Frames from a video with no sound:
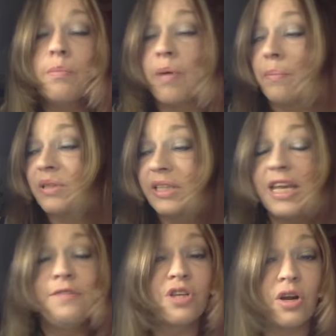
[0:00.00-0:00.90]
but
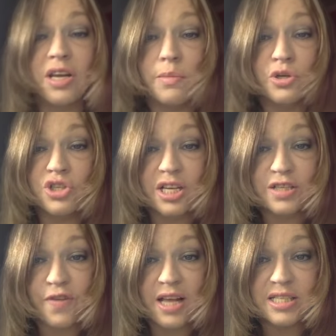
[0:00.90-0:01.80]
believes on him who
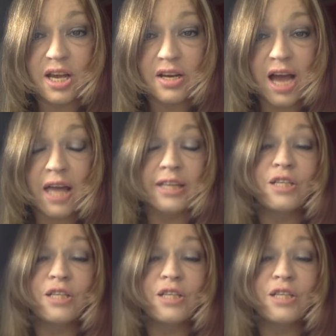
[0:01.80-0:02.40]
justifies the ungodly,